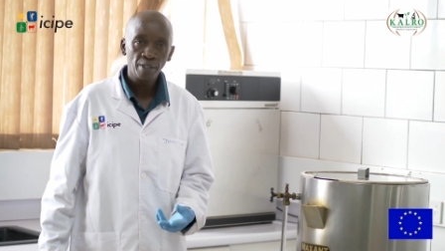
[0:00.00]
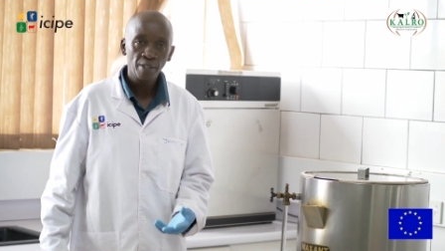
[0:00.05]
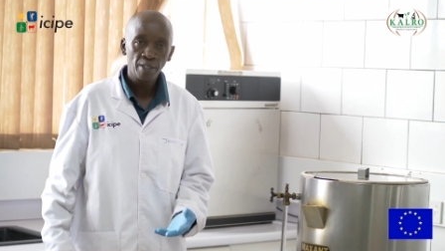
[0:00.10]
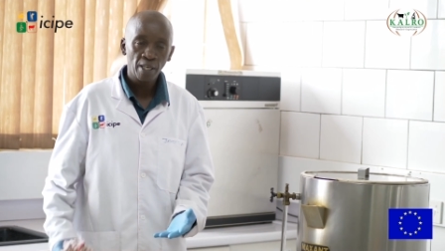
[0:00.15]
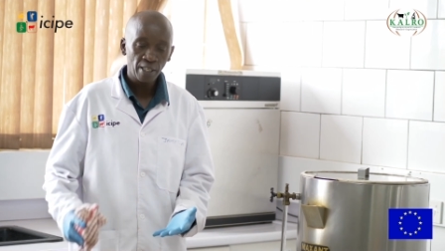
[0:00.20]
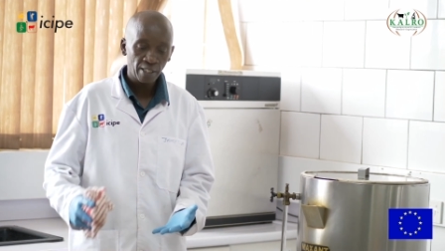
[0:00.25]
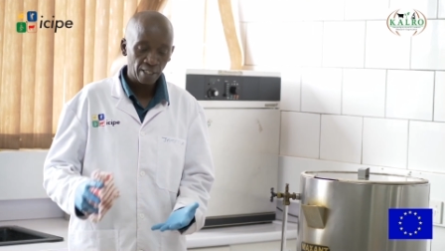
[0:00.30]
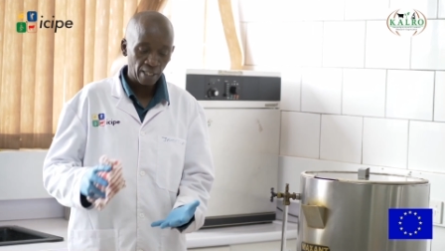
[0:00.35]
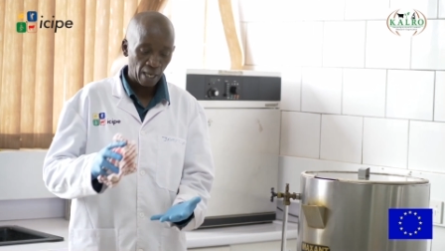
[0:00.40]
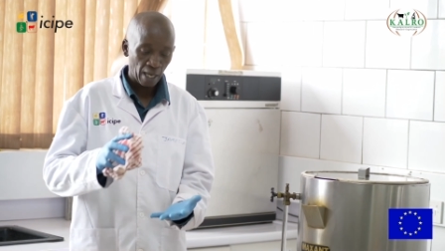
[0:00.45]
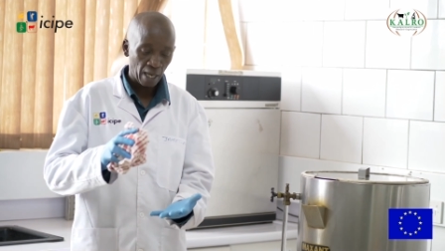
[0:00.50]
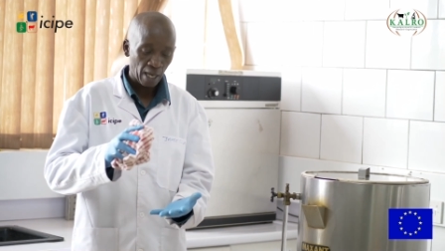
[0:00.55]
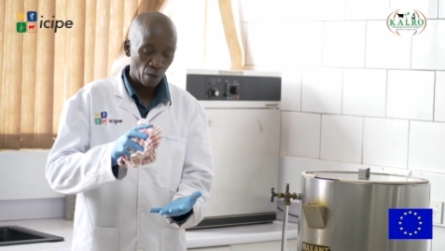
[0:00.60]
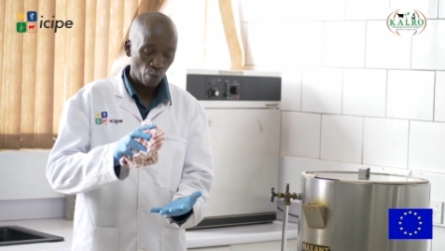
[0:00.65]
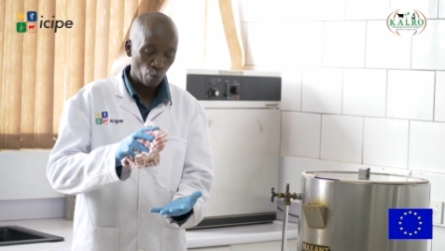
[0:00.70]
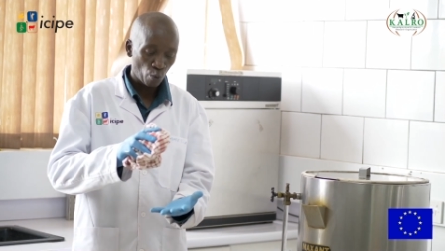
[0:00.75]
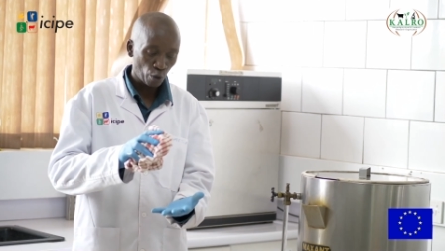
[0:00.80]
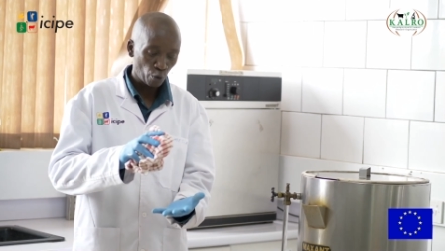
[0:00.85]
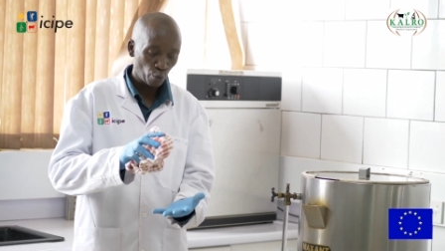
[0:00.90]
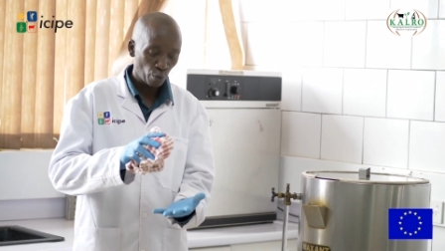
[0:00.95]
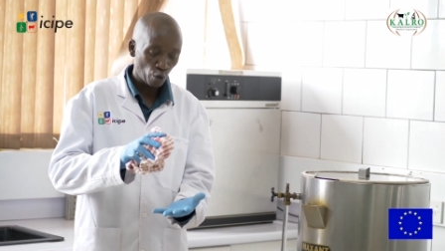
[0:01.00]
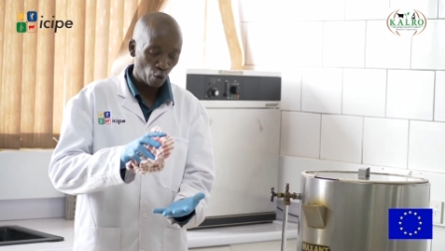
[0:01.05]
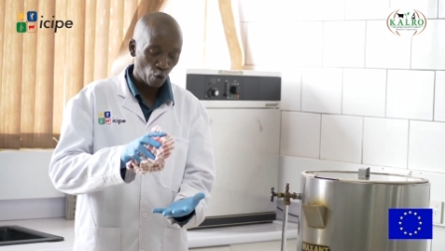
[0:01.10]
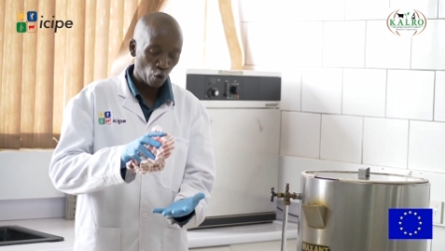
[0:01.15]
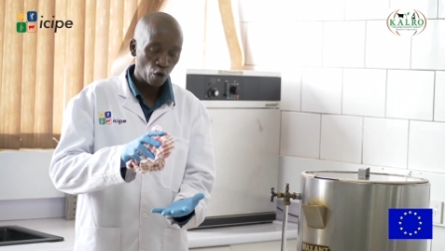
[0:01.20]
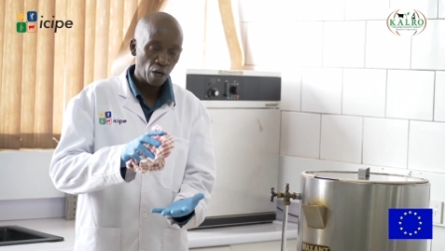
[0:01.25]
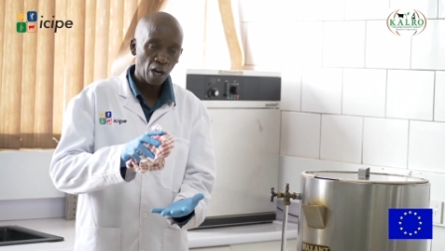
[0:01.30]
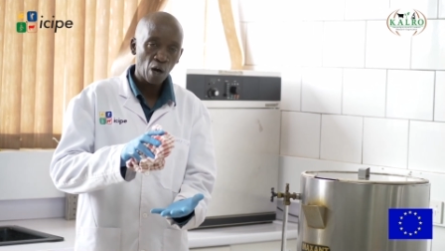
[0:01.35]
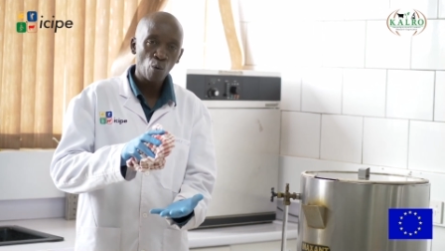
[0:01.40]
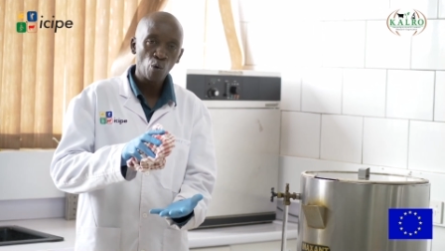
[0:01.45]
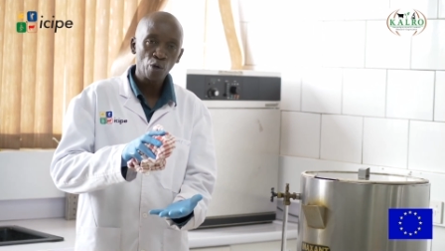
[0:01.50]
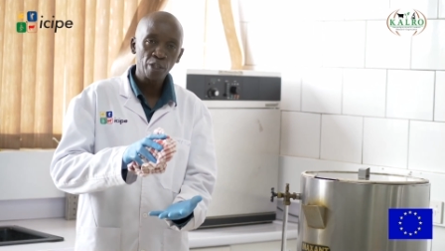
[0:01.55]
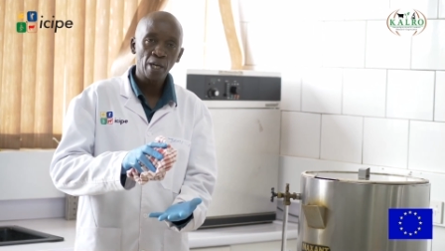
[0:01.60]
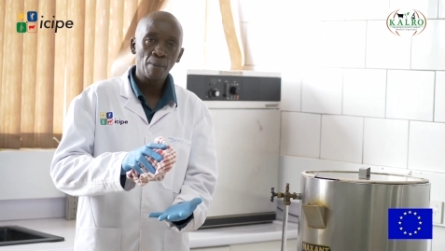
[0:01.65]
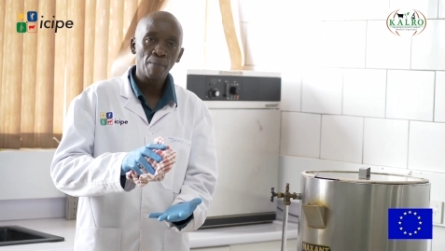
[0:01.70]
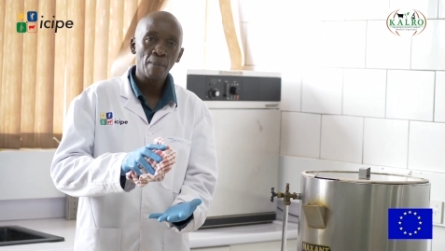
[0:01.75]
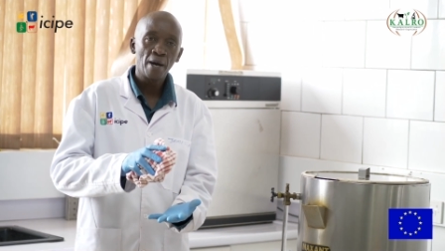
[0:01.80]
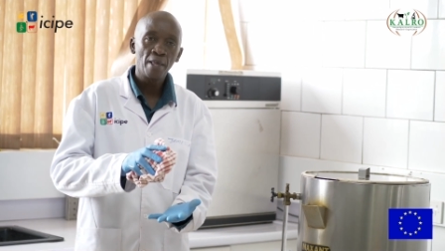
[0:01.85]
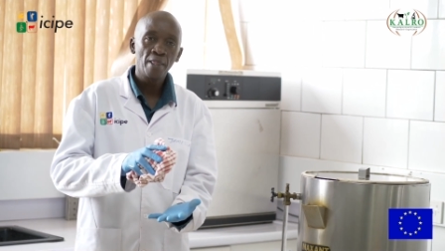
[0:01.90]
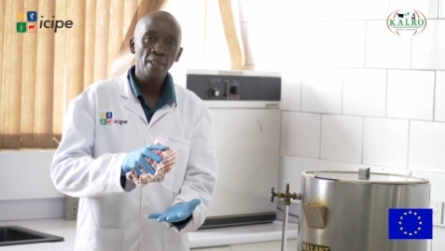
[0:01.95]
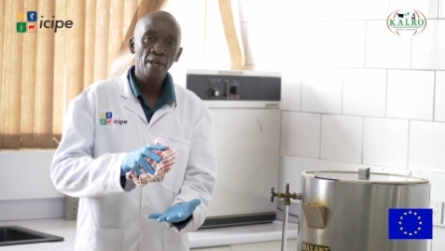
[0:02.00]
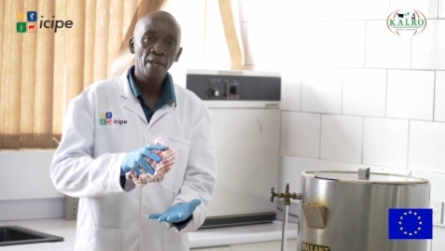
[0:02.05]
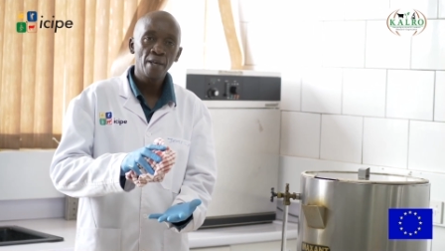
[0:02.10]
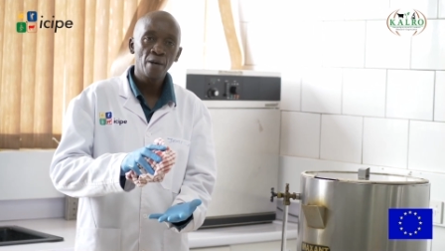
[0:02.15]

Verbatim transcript: There's a, what we call a water bath,